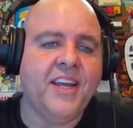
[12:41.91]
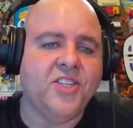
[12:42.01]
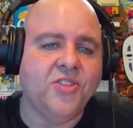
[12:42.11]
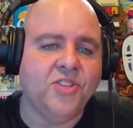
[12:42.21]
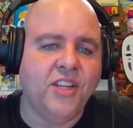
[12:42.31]

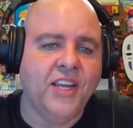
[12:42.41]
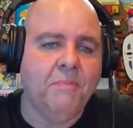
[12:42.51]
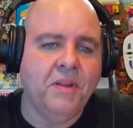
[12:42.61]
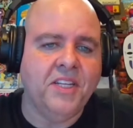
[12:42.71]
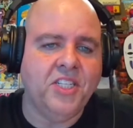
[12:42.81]
It's usually
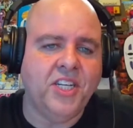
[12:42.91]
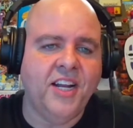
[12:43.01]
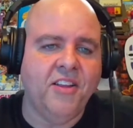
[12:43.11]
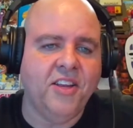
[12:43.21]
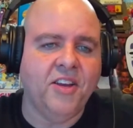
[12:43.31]
up on the
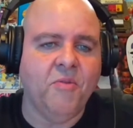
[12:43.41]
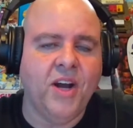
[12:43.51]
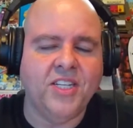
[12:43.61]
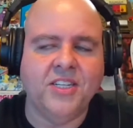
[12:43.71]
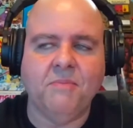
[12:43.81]
channel and you can
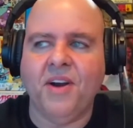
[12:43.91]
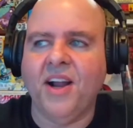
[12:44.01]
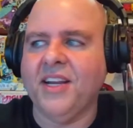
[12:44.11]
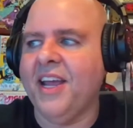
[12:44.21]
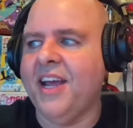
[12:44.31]
watch the
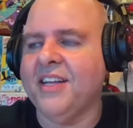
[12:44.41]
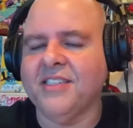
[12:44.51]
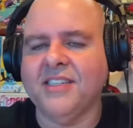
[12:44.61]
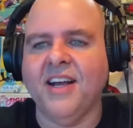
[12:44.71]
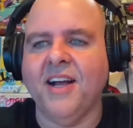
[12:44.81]

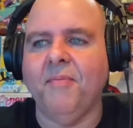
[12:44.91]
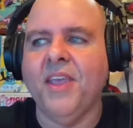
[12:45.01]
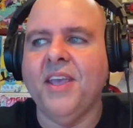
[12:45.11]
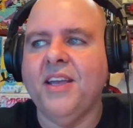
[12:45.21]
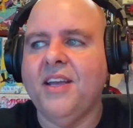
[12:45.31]
broadcast.
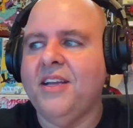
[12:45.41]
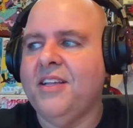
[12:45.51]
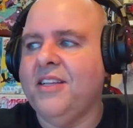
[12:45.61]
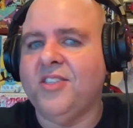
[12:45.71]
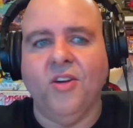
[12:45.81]

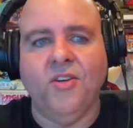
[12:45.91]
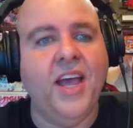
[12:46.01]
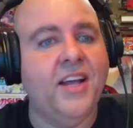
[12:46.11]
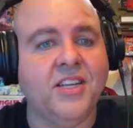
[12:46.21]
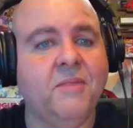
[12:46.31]
So
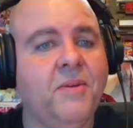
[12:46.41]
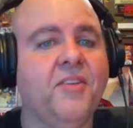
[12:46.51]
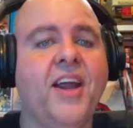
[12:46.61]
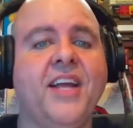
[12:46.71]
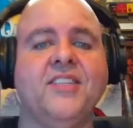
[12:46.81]
yeah, it's going to be
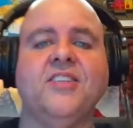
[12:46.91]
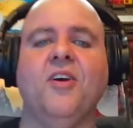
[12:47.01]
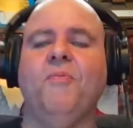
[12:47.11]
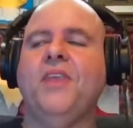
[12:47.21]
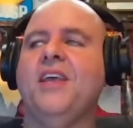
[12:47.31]
great.
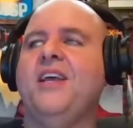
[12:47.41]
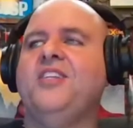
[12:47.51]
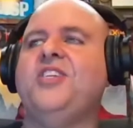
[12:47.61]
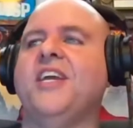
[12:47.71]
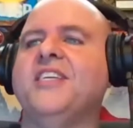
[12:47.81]
So
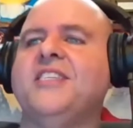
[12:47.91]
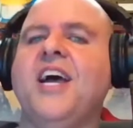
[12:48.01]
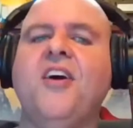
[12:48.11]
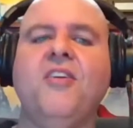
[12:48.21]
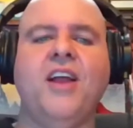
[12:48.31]
check us
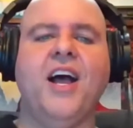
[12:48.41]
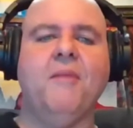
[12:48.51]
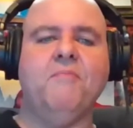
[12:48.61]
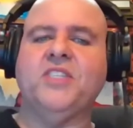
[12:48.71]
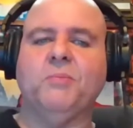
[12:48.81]
out,
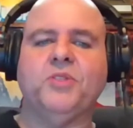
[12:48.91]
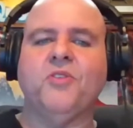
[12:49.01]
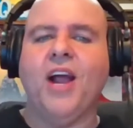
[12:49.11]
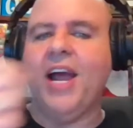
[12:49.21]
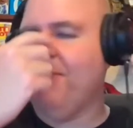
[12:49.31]

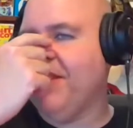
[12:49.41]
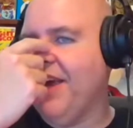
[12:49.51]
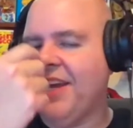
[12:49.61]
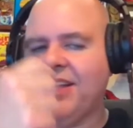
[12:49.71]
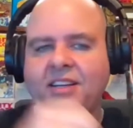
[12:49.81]
subscribe,
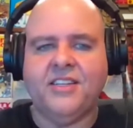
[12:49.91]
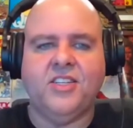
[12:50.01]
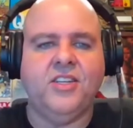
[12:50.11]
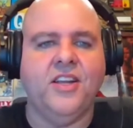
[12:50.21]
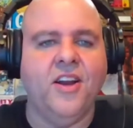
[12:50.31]

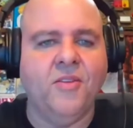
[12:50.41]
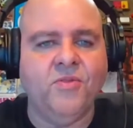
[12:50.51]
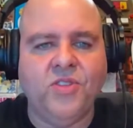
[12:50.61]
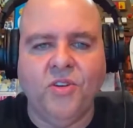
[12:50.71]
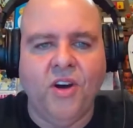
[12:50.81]

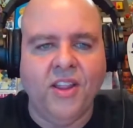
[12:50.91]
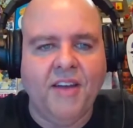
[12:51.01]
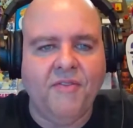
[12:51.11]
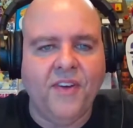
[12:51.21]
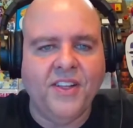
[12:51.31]
do all
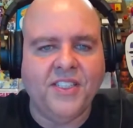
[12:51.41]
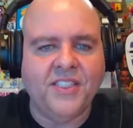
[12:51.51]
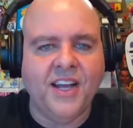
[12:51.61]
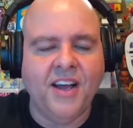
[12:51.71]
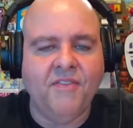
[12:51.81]
that fun
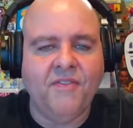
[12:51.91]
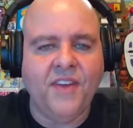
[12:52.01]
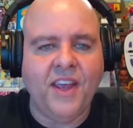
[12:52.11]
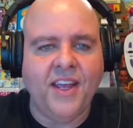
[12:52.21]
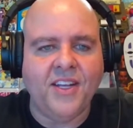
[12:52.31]
stuff,
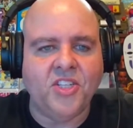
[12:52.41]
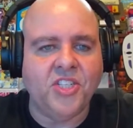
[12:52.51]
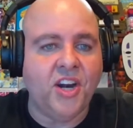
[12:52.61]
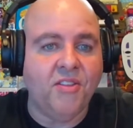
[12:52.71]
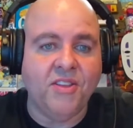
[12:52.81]
and
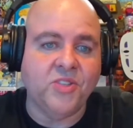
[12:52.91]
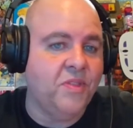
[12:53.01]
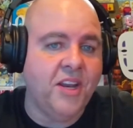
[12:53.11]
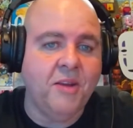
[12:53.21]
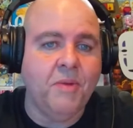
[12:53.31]
share this
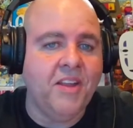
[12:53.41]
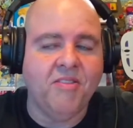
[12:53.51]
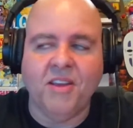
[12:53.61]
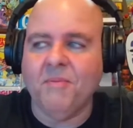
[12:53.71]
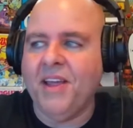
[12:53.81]
with anybody you
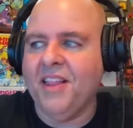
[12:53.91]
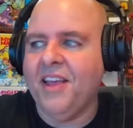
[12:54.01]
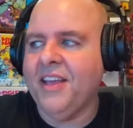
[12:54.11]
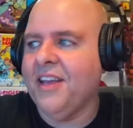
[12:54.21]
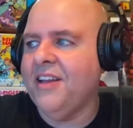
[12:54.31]
think might
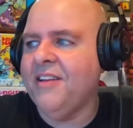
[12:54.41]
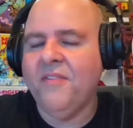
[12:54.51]
like it.